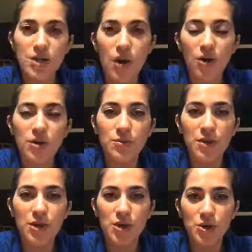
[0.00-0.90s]
So you
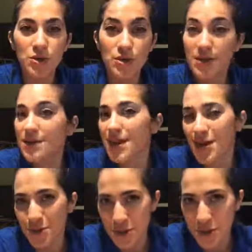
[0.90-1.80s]
make sure that
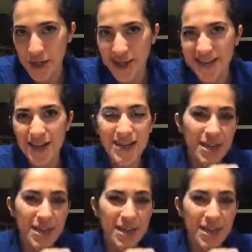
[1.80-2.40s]
they understand,